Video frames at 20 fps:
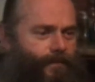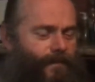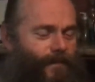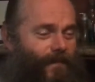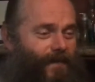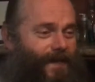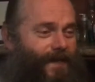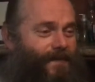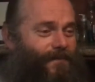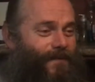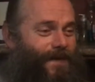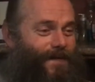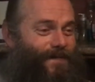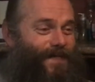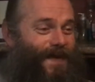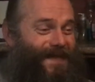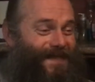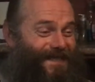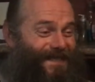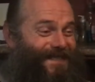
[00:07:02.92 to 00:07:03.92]
Well, that's why
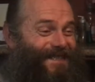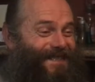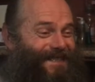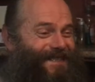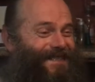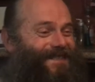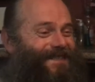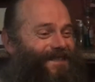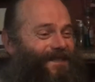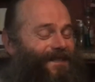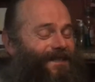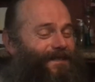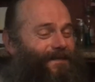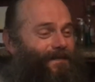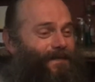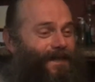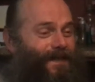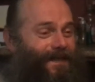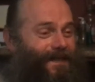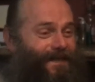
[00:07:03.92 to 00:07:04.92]
patience is
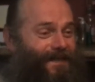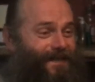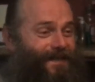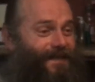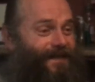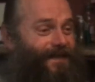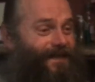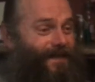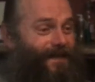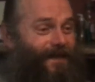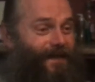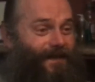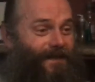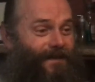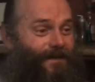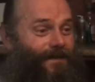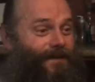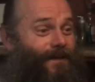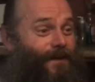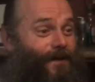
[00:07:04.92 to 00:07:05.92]
good, because you got to
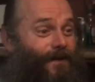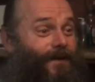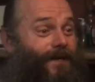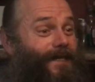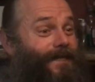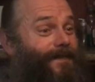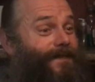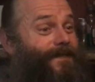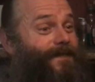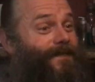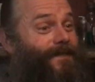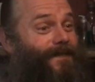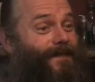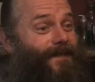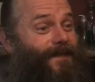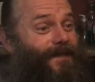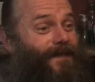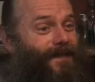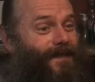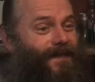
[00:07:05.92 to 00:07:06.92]
learn courage.
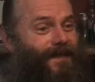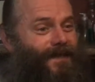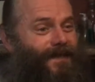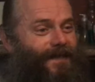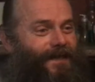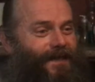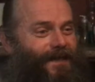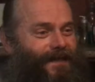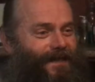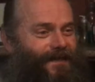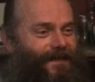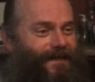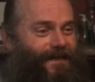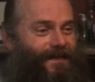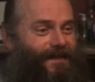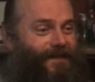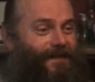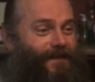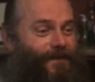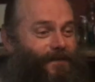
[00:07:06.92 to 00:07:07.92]
And
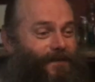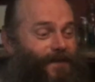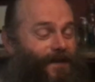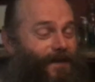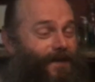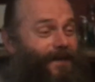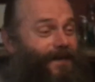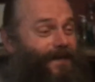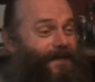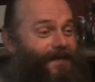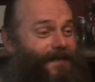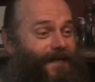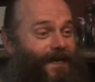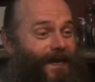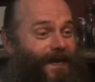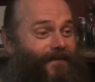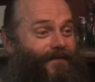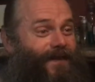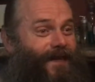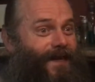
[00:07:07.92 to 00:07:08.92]
to do courage, you
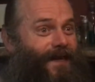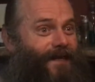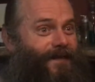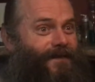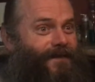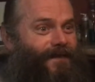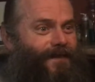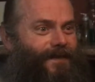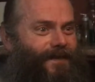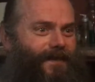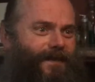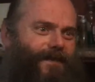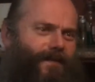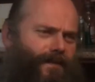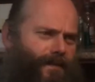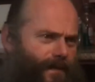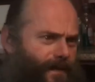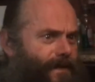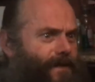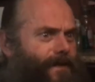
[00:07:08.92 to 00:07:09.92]
have to actually
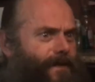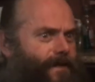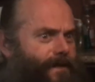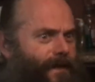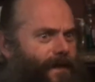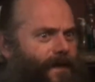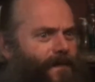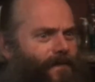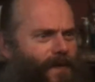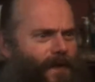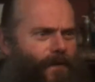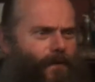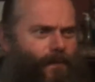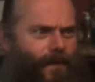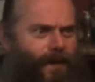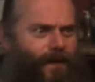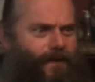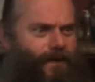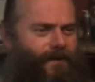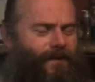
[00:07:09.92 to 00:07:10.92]
think about
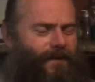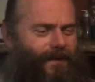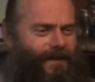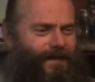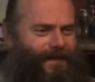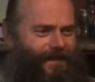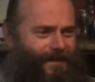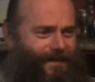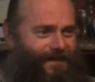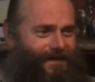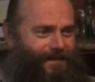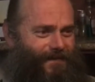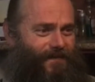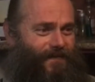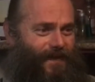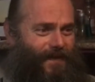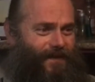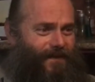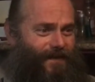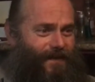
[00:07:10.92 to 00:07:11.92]
what courage is and
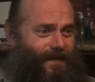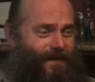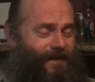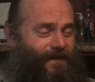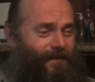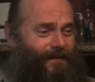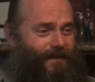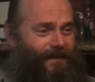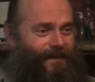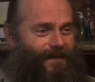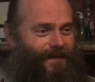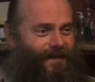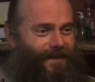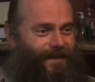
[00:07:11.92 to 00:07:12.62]
figure it out.